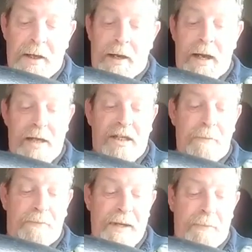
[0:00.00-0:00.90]

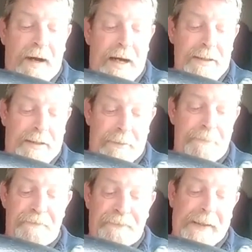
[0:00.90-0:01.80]
SNP bad,
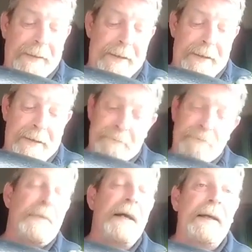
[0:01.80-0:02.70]

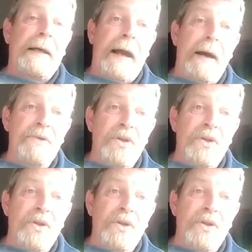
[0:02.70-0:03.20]
and crap